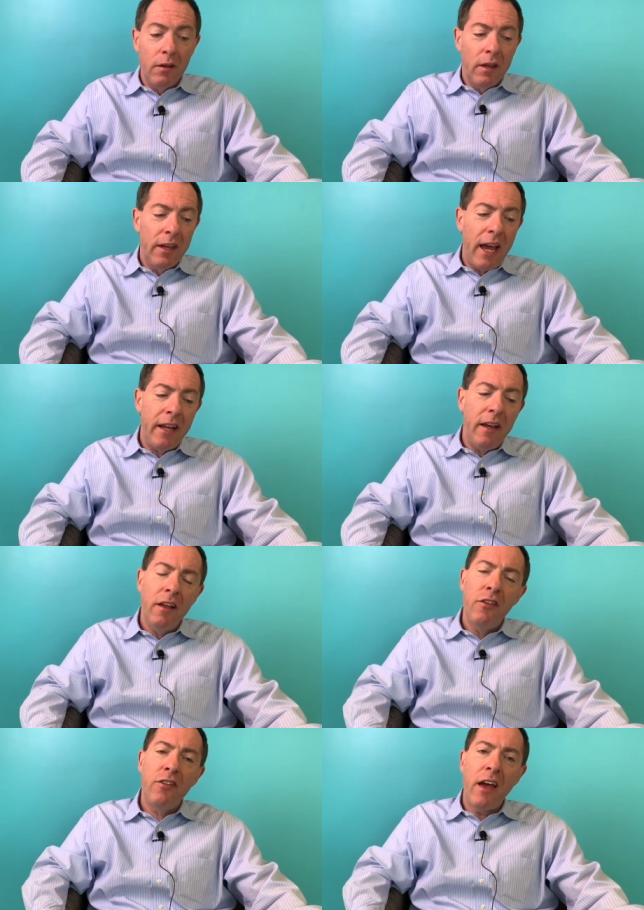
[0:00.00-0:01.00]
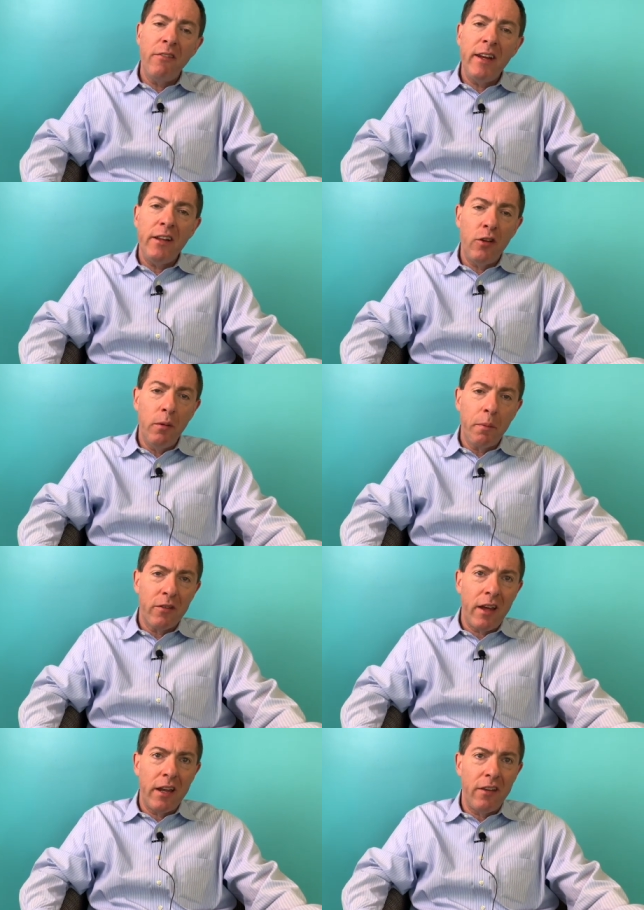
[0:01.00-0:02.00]
Yet
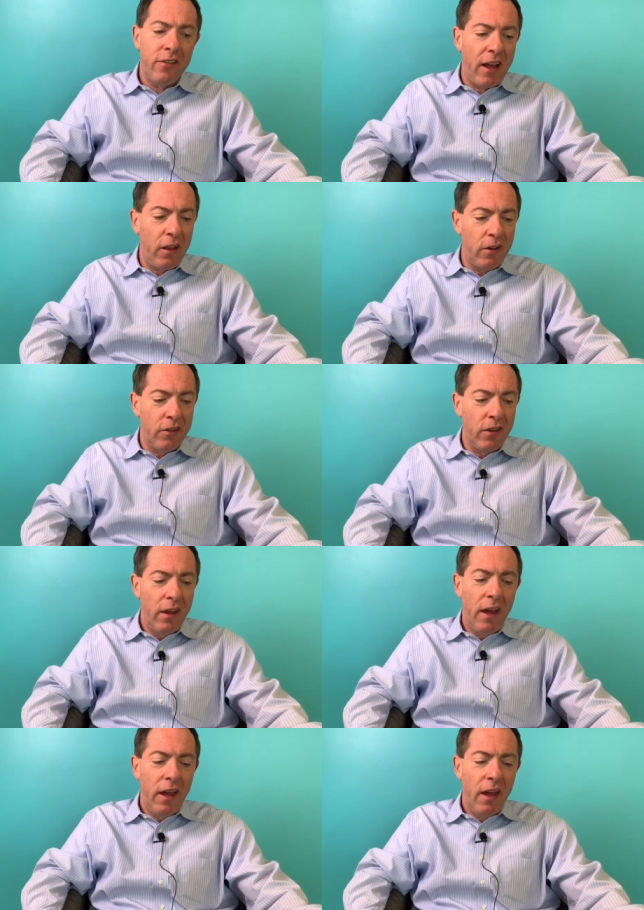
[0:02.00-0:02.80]
72% of the sellers